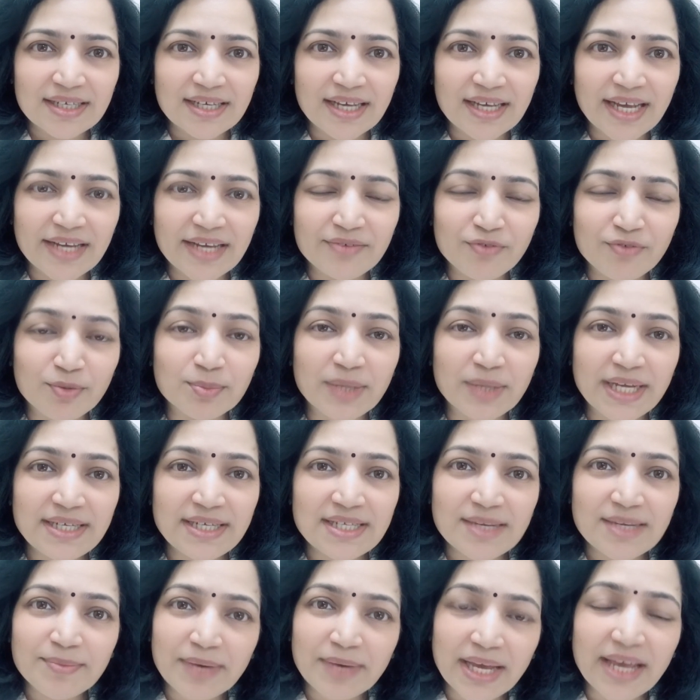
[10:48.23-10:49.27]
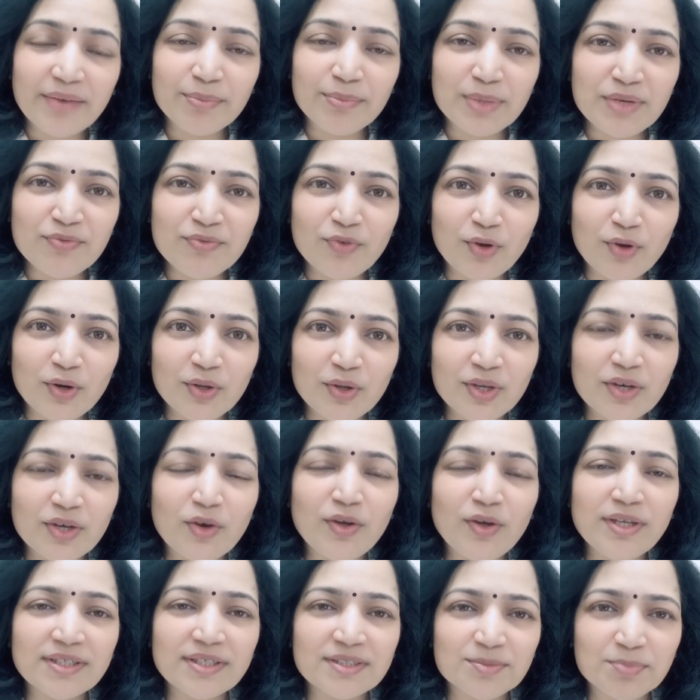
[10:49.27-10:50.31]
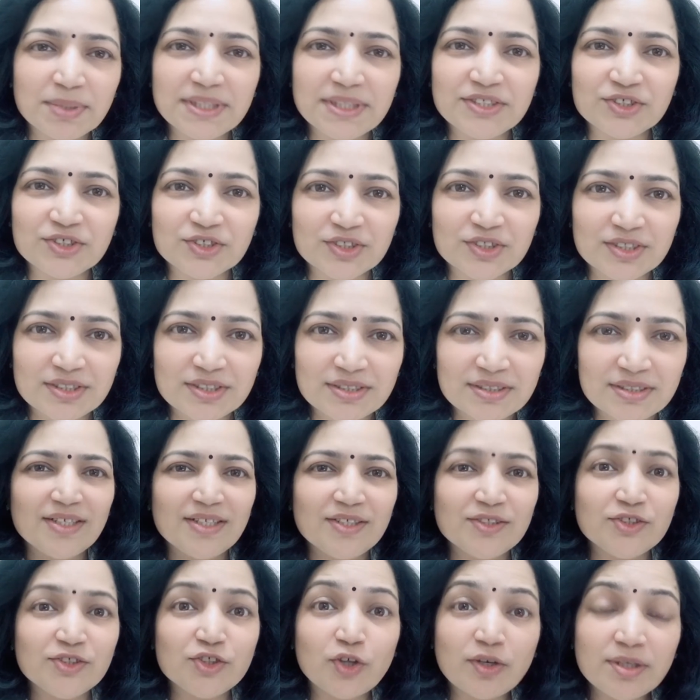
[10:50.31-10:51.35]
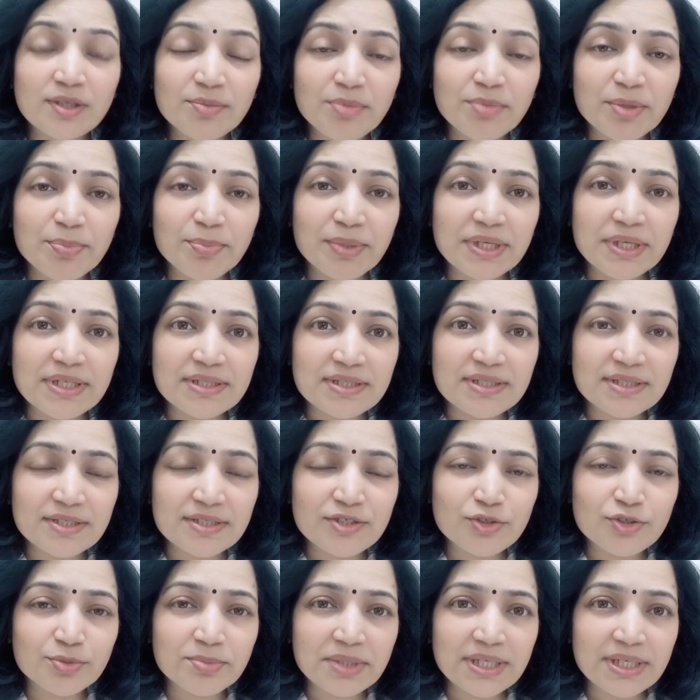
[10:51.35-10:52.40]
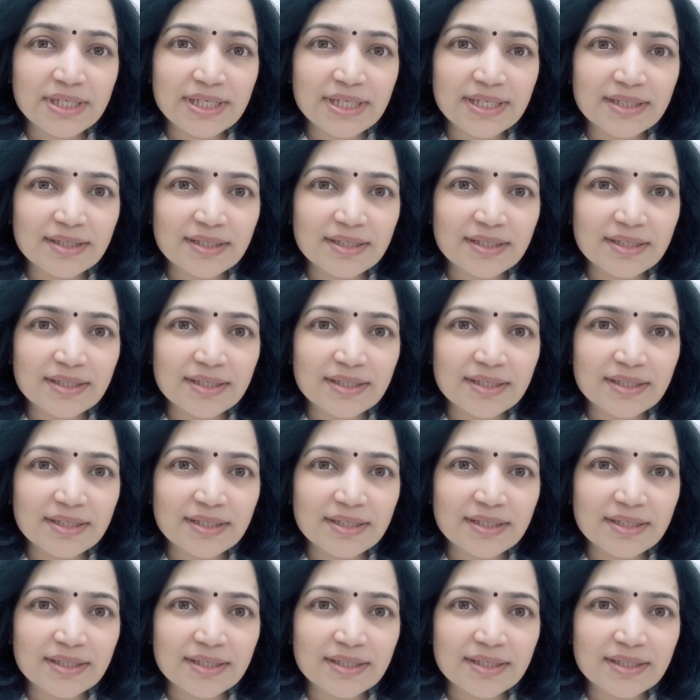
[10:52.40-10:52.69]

And from that time, I have been following all his speeches. Jordan B. Peterson, to me,